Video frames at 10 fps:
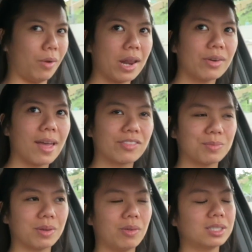why do I have
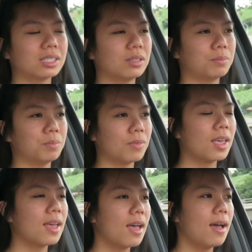to be in
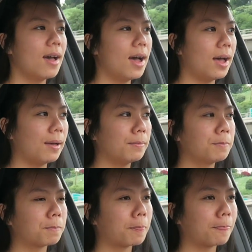one?
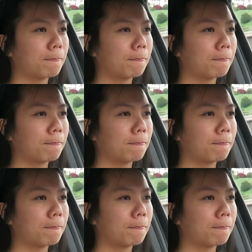Um,